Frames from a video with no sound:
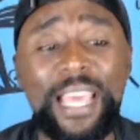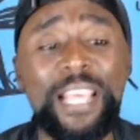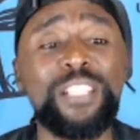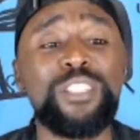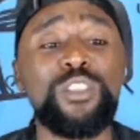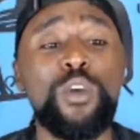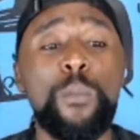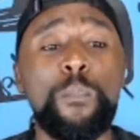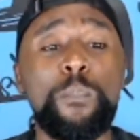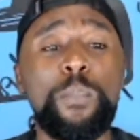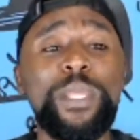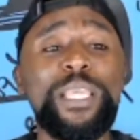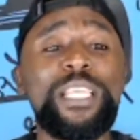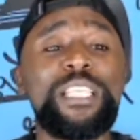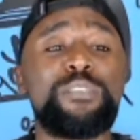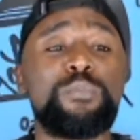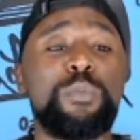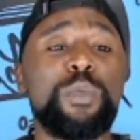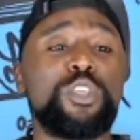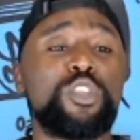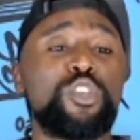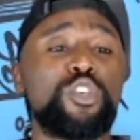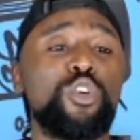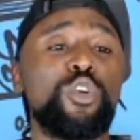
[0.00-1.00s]
So please
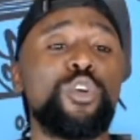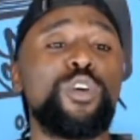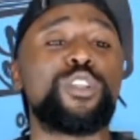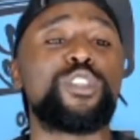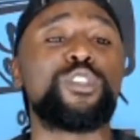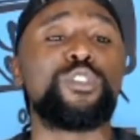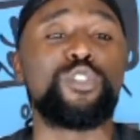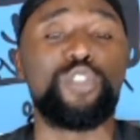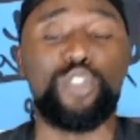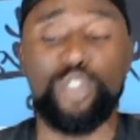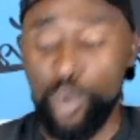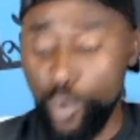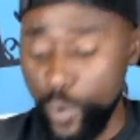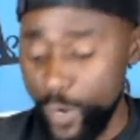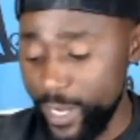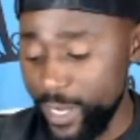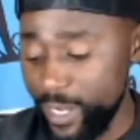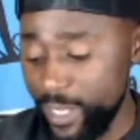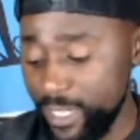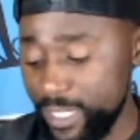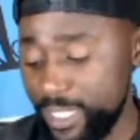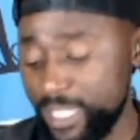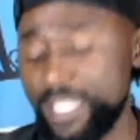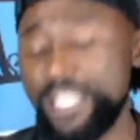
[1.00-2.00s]
be sure to join
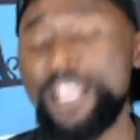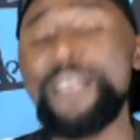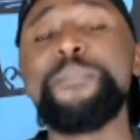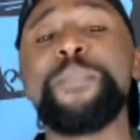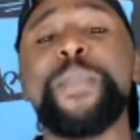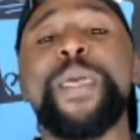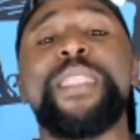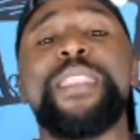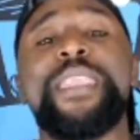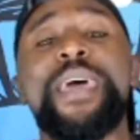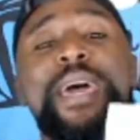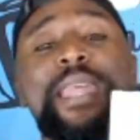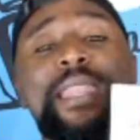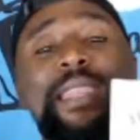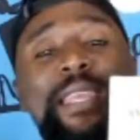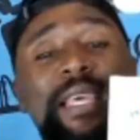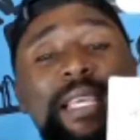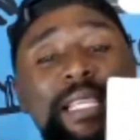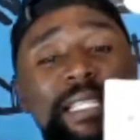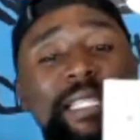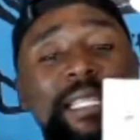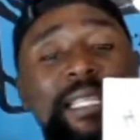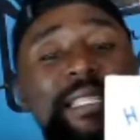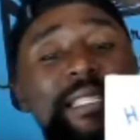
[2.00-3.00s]
us. And then
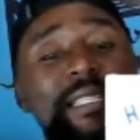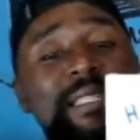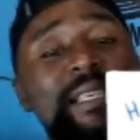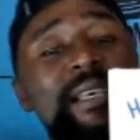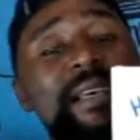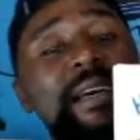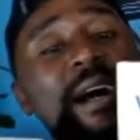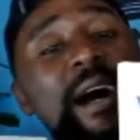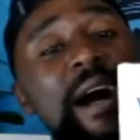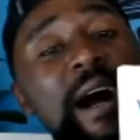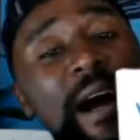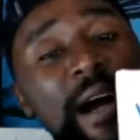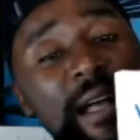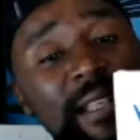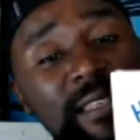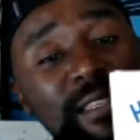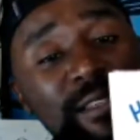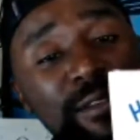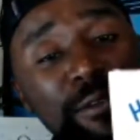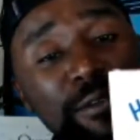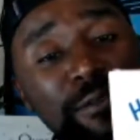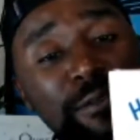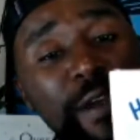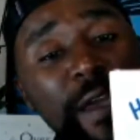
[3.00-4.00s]
this is Hearts
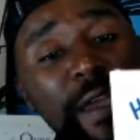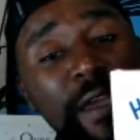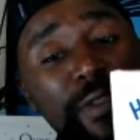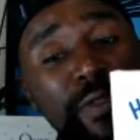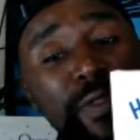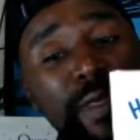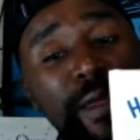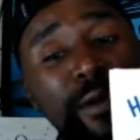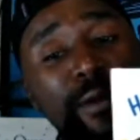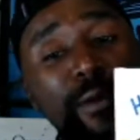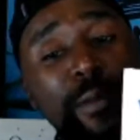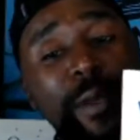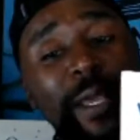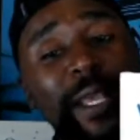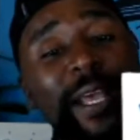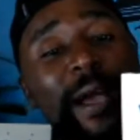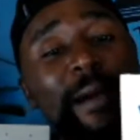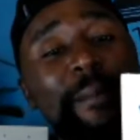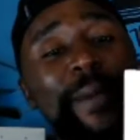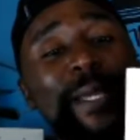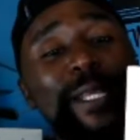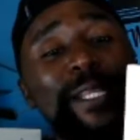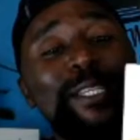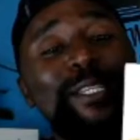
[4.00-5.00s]
of Faith that will be
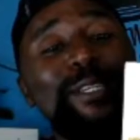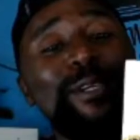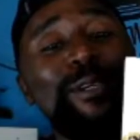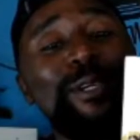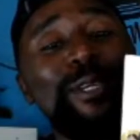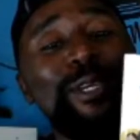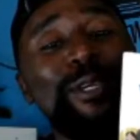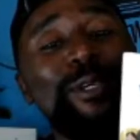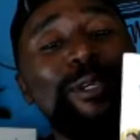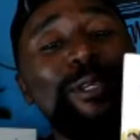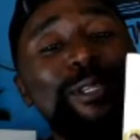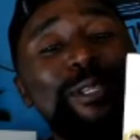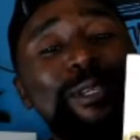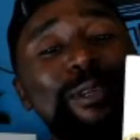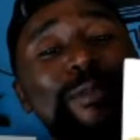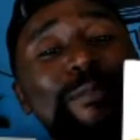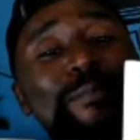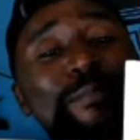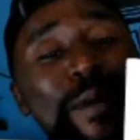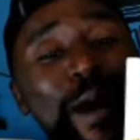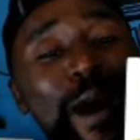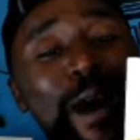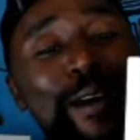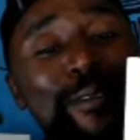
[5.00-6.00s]
coming to you
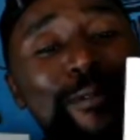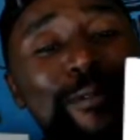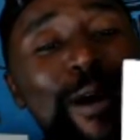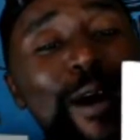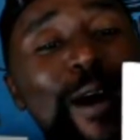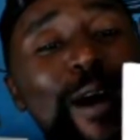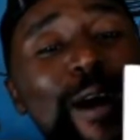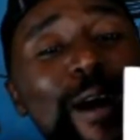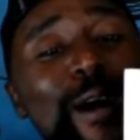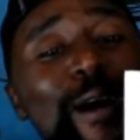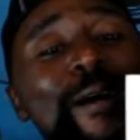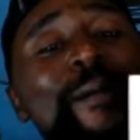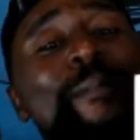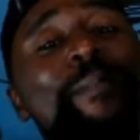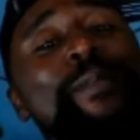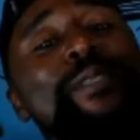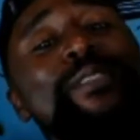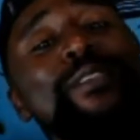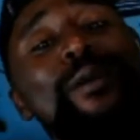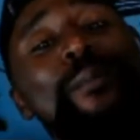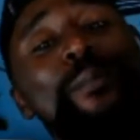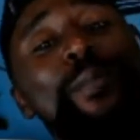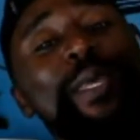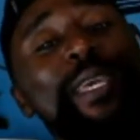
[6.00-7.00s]
tomorrow.
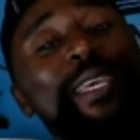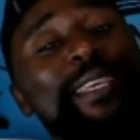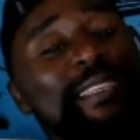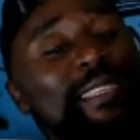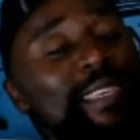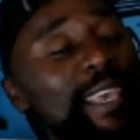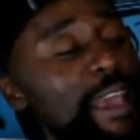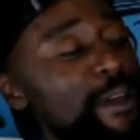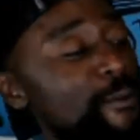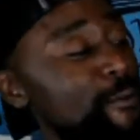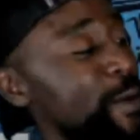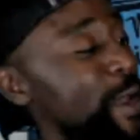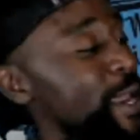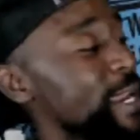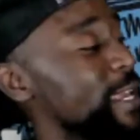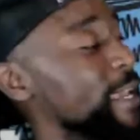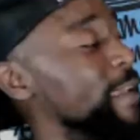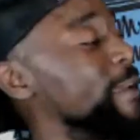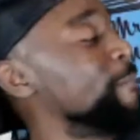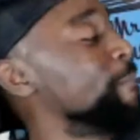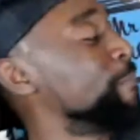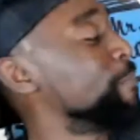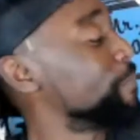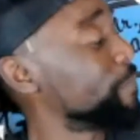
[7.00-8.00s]
So please get
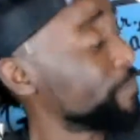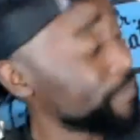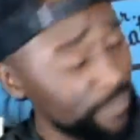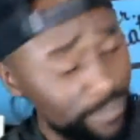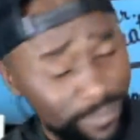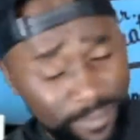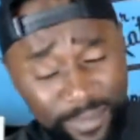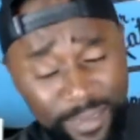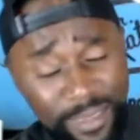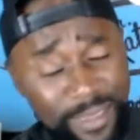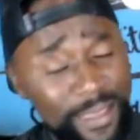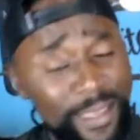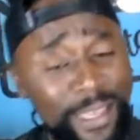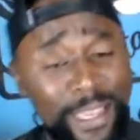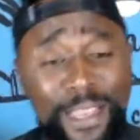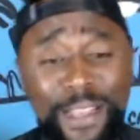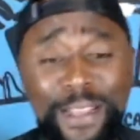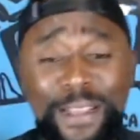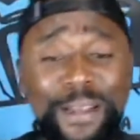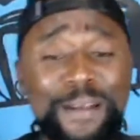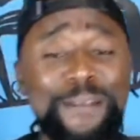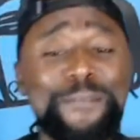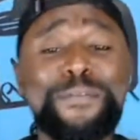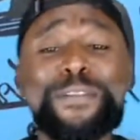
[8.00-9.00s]
ready. Get
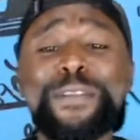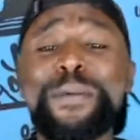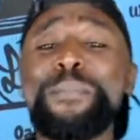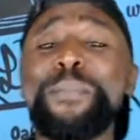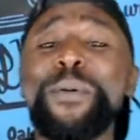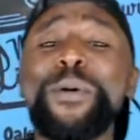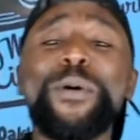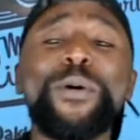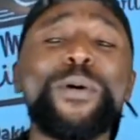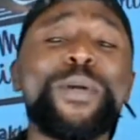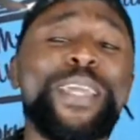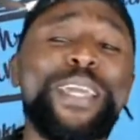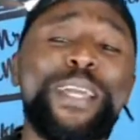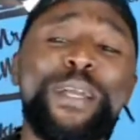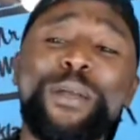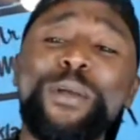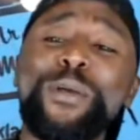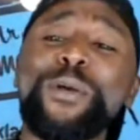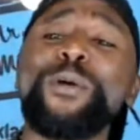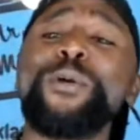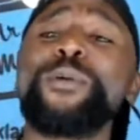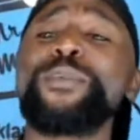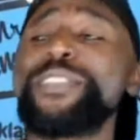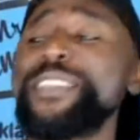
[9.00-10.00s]
comfortable, get
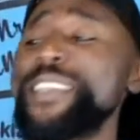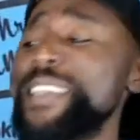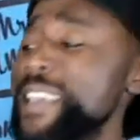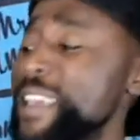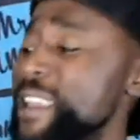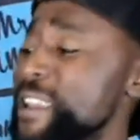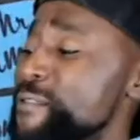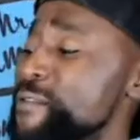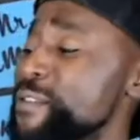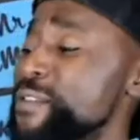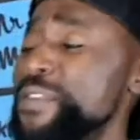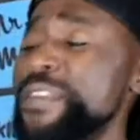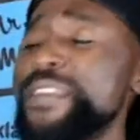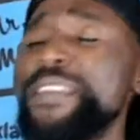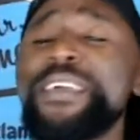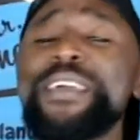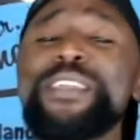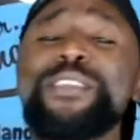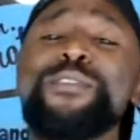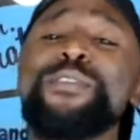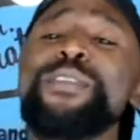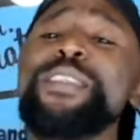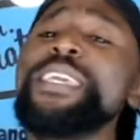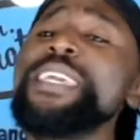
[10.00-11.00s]
cozy, get everything that
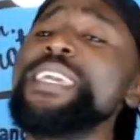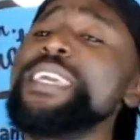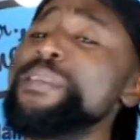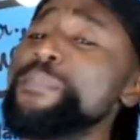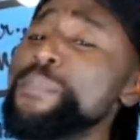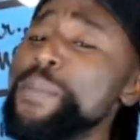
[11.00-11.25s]
you need.